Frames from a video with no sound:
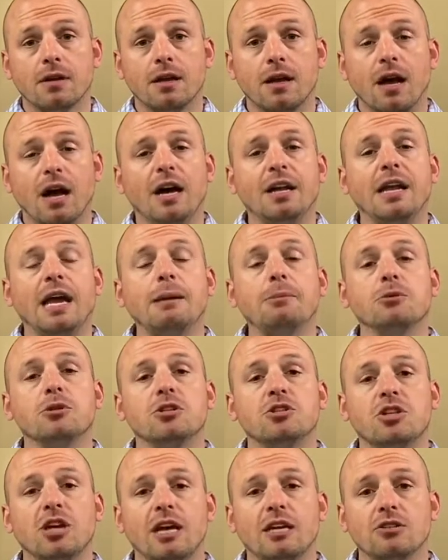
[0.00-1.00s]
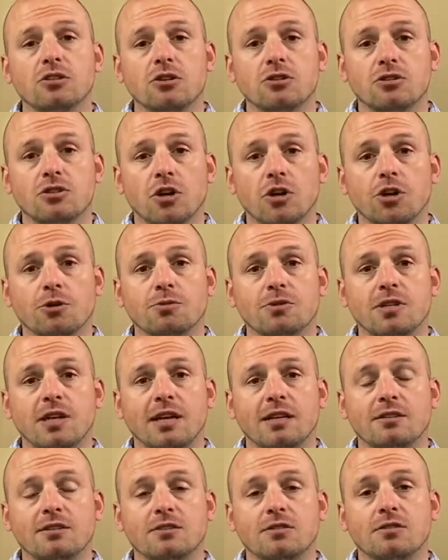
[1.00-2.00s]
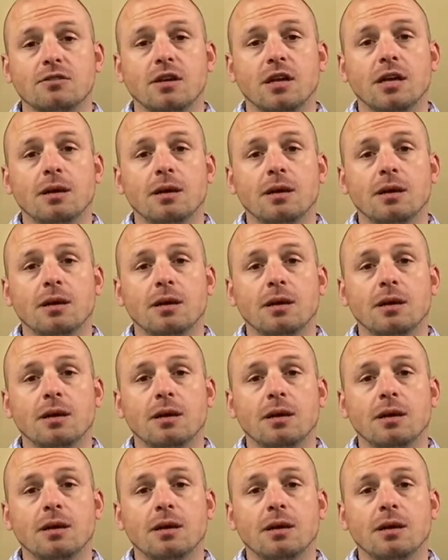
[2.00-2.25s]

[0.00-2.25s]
unable to change our circumstances,